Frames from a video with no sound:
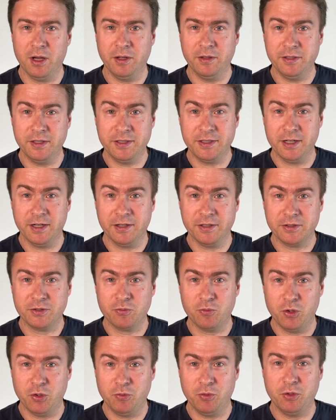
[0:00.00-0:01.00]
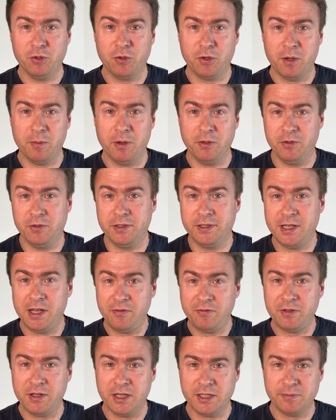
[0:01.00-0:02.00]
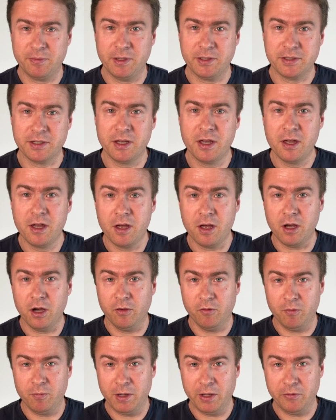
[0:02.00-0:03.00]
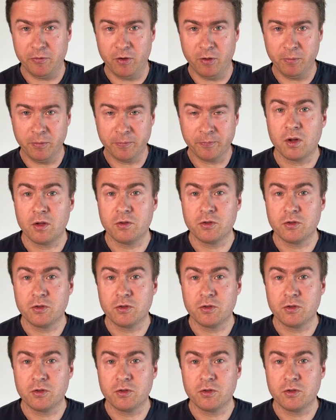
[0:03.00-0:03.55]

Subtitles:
details when we talk about the safety aspect of the platform.